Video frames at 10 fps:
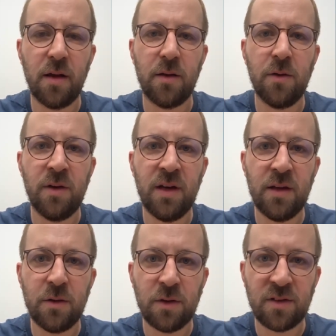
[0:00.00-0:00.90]
you need
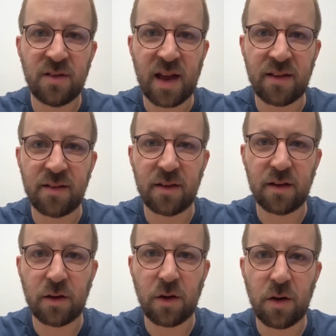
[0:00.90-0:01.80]
to set
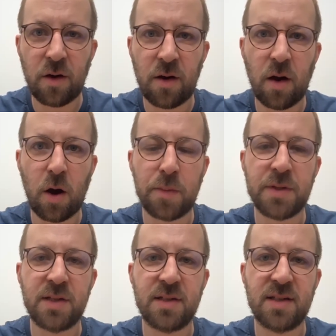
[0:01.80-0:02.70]
curl
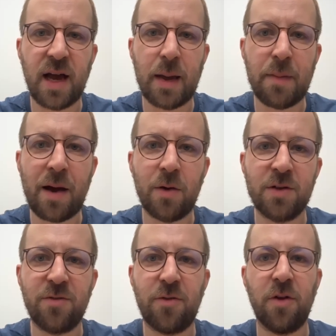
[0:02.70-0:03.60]
opt timeout
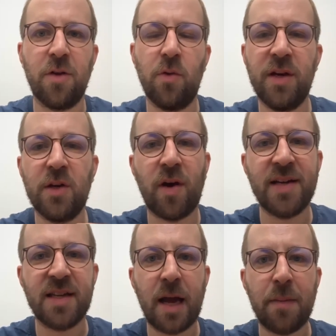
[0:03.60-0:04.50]
for the read-write
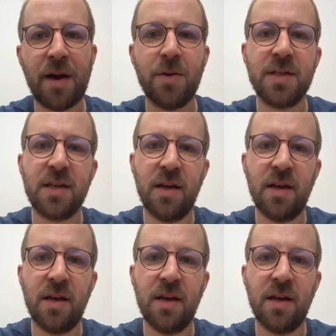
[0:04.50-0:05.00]
timeout,